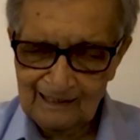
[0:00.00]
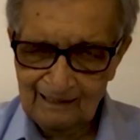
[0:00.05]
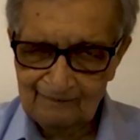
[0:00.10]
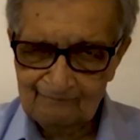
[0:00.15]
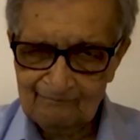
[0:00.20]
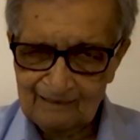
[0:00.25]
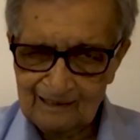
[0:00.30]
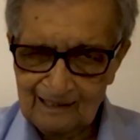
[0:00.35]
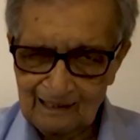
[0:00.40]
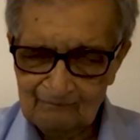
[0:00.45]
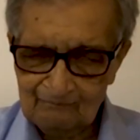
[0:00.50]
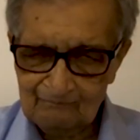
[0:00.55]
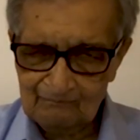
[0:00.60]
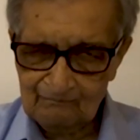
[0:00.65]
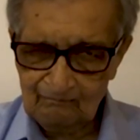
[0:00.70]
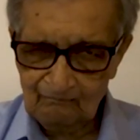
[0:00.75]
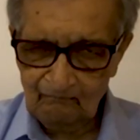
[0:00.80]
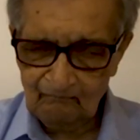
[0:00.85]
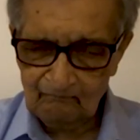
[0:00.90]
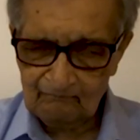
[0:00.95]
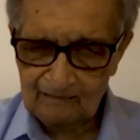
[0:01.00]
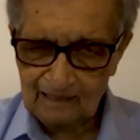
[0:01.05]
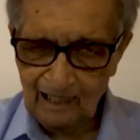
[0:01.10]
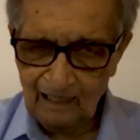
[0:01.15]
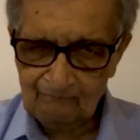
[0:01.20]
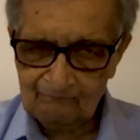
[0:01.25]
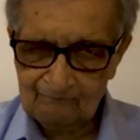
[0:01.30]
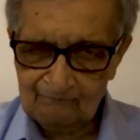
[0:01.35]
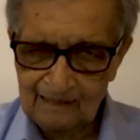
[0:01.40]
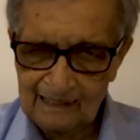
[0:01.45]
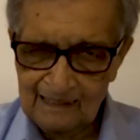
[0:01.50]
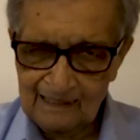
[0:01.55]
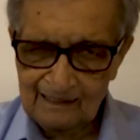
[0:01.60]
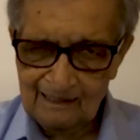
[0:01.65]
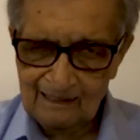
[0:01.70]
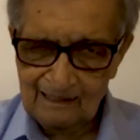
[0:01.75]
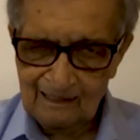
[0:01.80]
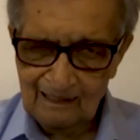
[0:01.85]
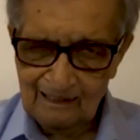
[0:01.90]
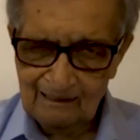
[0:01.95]
everything was locked down.
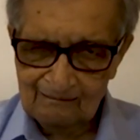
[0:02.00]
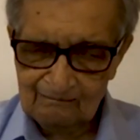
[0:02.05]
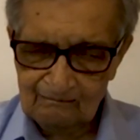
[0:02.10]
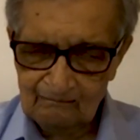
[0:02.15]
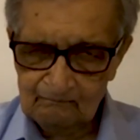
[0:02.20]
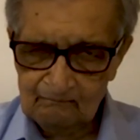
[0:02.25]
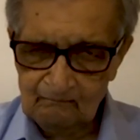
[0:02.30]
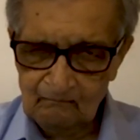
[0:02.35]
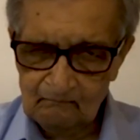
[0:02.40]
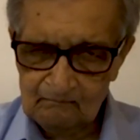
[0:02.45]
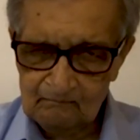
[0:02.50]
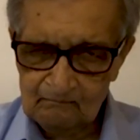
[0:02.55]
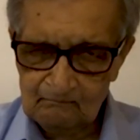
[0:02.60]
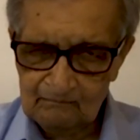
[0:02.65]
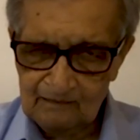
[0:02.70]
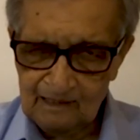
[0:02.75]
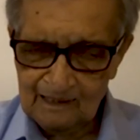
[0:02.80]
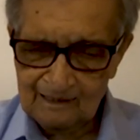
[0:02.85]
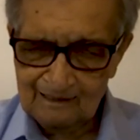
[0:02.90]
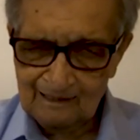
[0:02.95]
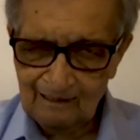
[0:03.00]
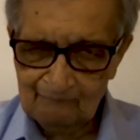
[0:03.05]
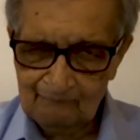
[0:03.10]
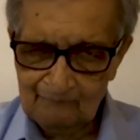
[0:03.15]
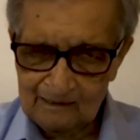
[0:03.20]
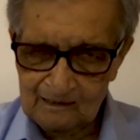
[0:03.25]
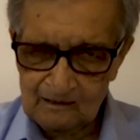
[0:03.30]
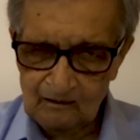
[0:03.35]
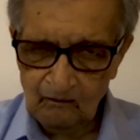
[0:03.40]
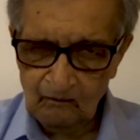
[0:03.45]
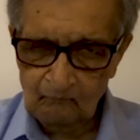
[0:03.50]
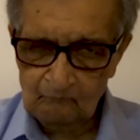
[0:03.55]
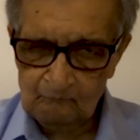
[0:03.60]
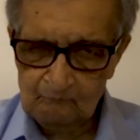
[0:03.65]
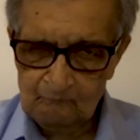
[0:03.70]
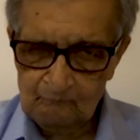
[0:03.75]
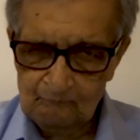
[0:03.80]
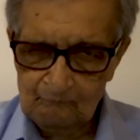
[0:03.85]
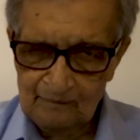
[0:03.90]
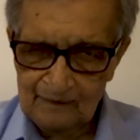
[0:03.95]
So those who didn't have a
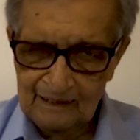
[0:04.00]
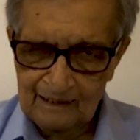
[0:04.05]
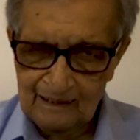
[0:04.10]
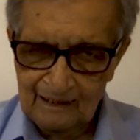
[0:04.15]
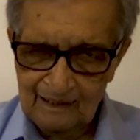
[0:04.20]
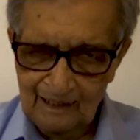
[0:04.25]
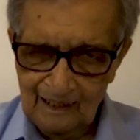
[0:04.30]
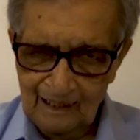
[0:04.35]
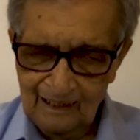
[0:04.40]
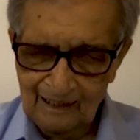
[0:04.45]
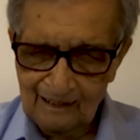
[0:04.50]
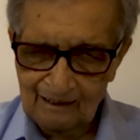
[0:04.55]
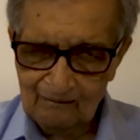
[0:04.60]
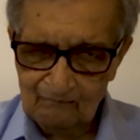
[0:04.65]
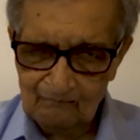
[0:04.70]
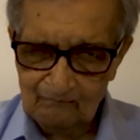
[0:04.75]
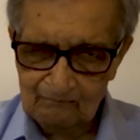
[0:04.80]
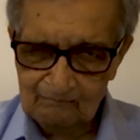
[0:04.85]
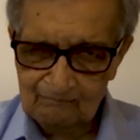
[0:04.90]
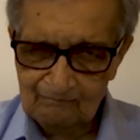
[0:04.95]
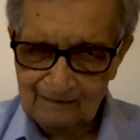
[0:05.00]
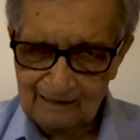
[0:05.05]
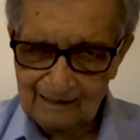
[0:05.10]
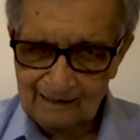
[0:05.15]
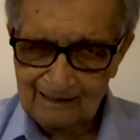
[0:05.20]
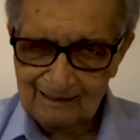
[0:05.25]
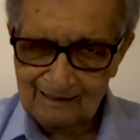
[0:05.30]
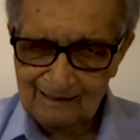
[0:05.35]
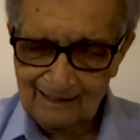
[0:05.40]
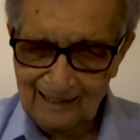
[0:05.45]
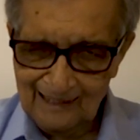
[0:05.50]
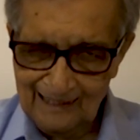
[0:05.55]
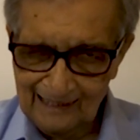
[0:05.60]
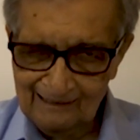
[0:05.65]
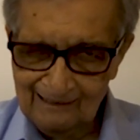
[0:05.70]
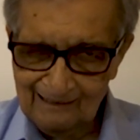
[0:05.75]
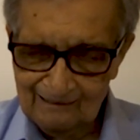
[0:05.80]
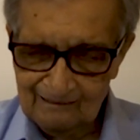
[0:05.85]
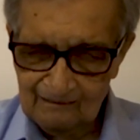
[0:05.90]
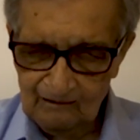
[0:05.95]
job couldn't
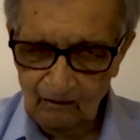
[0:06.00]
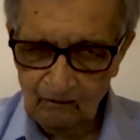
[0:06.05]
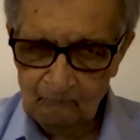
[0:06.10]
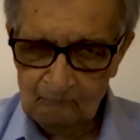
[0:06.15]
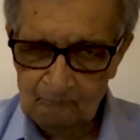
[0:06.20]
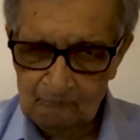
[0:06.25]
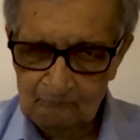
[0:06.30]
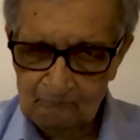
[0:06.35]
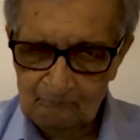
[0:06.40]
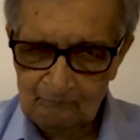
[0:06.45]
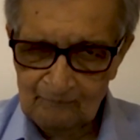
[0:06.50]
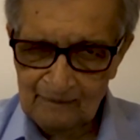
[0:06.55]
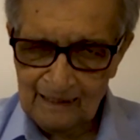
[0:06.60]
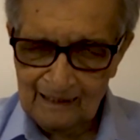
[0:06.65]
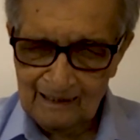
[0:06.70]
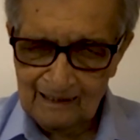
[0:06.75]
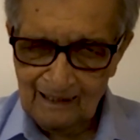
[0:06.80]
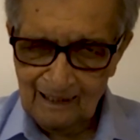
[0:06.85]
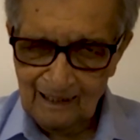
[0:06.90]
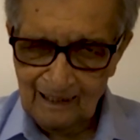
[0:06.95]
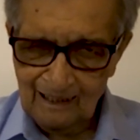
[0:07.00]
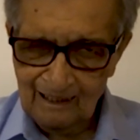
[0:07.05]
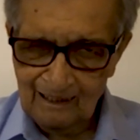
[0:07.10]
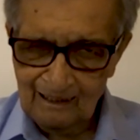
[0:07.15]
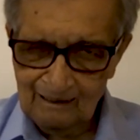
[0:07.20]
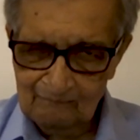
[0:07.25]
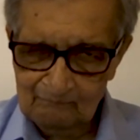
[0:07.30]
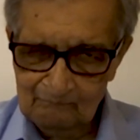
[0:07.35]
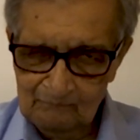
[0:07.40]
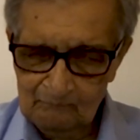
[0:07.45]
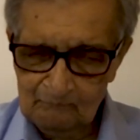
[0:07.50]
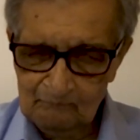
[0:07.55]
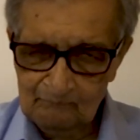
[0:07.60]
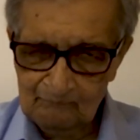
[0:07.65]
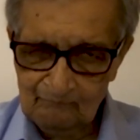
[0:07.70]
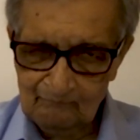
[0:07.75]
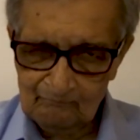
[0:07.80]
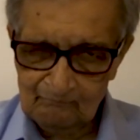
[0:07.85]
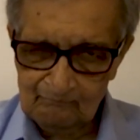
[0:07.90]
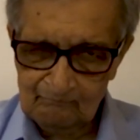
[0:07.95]
get a job. People
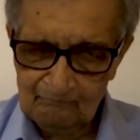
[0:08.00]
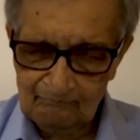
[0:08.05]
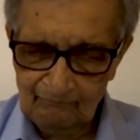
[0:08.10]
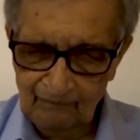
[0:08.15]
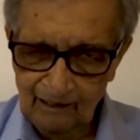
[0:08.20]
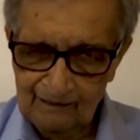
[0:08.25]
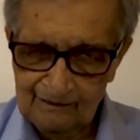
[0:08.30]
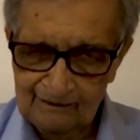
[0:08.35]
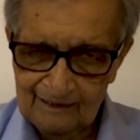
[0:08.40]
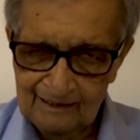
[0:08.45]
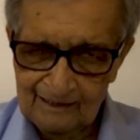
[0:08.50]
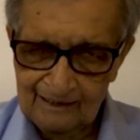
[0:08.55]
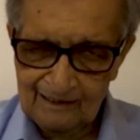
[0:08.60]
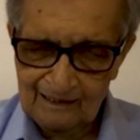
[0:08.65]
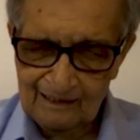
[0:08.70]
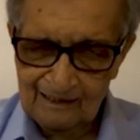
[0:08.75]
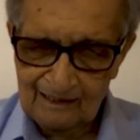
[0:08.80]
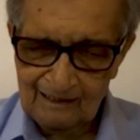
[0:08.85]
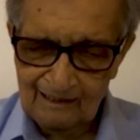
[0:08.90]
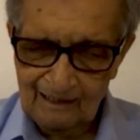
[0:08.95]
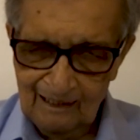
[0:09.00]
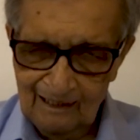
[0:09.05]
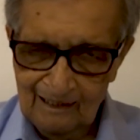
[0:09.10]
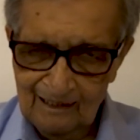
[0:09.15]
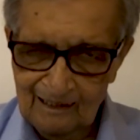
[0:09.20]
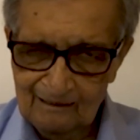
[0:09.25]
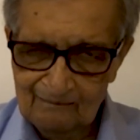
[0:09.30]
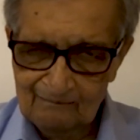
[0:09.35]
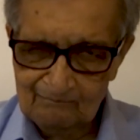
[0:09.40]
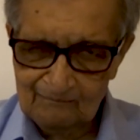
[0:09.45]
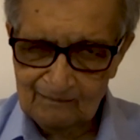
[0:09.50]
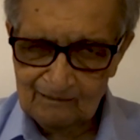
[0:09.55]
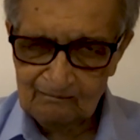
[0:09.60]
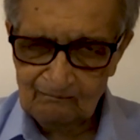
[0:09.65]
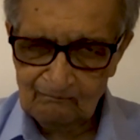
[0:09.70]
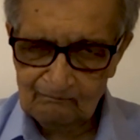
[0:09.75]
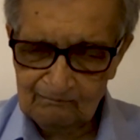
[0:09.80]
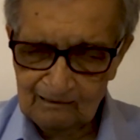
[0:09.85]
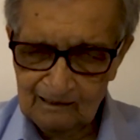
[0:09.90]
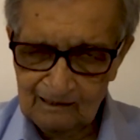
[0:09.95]
couldn't find
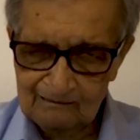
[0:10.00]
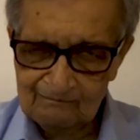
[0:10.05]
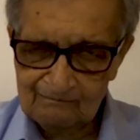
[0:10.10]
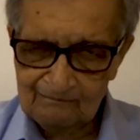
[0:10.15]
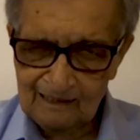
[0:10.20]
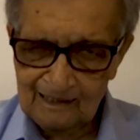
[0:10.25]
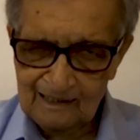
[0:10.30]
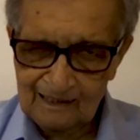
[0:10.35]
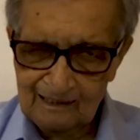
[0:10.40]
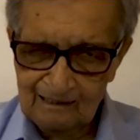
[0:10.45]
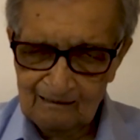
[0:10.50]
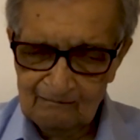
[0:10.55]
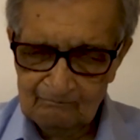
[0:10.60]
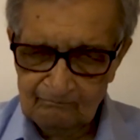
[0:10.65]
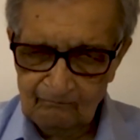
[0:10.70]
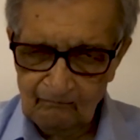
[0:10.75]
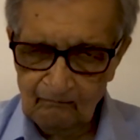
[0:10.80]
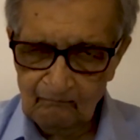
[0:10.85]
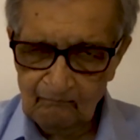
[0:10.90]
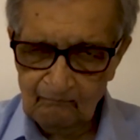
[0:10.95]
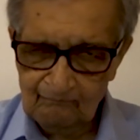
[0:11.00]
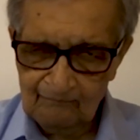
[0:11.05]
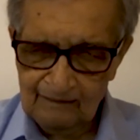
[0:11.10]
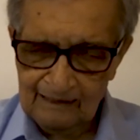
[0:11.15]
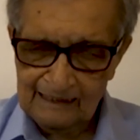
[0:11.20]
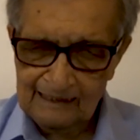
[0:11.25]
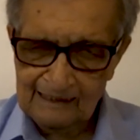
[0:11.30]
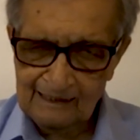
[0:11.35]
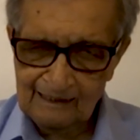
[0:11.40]
resources for